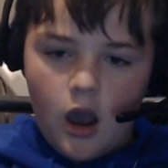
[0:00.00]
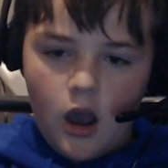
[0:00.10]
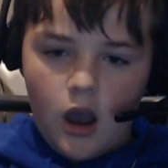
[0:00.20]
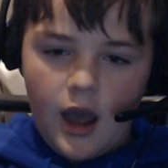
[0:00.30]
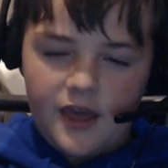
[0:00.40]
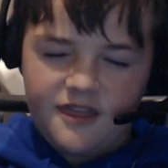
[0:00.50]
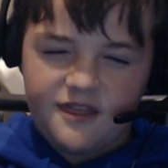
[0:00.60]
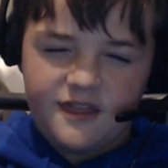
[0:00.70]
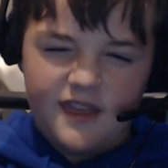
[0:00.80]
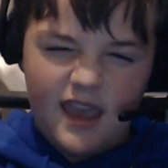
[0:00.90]
I
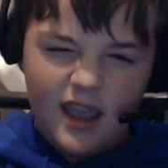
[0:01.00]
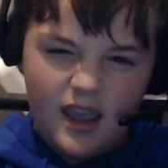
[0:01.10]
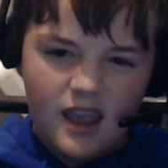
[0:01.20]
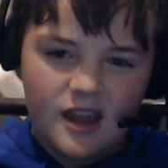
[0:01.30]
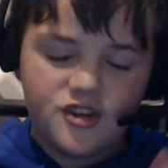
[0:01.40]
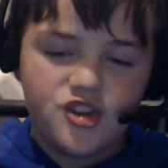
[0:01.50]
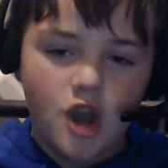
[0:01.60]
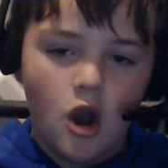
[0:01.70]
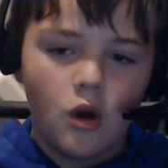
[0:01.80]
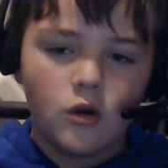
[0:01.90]
think,
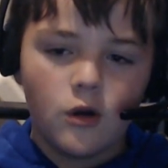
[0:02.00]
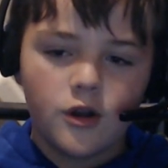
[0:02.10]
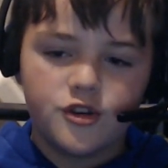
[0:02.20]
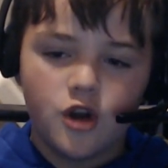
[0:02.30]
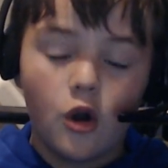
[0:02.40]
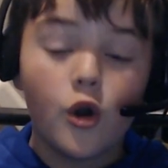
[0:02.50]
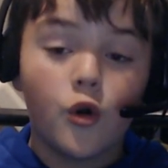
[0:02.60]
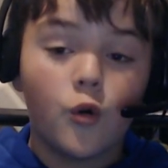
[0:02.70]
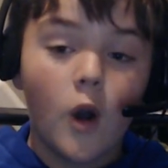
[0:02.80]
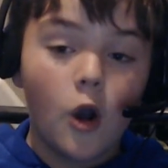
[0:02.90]
don't
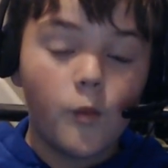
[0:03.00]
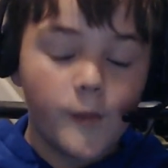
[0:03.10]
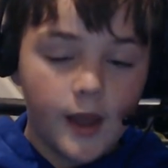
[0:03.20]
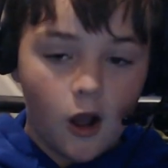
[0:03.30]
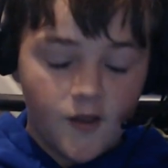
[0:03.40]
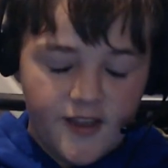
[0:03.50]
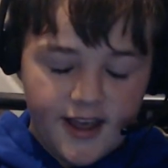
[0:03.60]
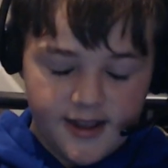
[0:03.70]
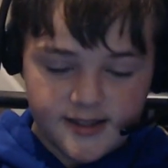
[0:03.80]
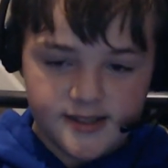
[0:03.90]
quote me on
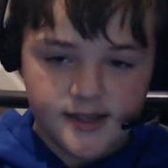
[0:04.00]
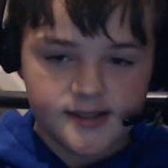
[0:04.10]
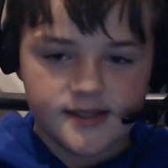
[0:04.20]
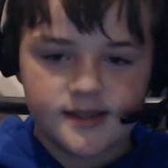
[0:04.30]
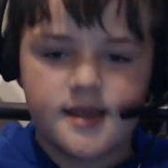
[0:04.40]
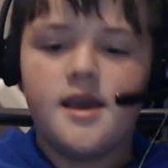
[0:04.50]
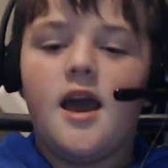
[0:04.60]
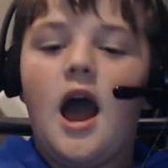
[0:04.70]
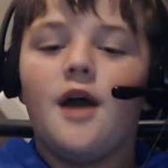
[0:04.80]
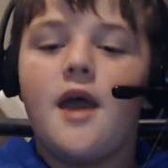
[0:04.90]
this, because
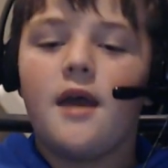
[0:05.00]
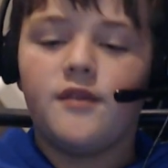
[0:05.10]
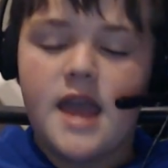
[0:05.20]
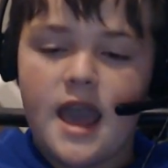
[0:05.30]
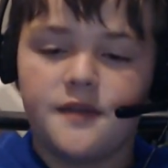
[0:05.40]
I haven't had this